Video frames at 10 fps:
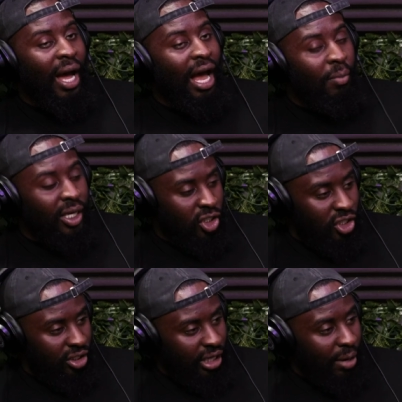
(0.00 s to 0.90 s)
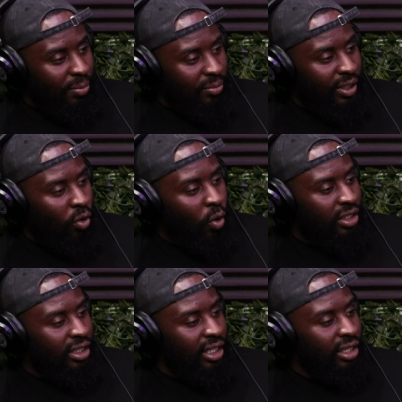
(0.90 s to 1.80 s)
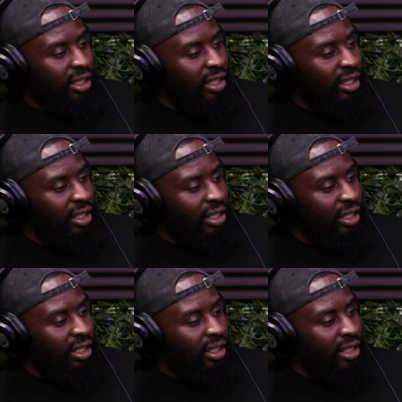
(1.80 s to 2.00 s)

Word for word: but how much? Um, in quantity.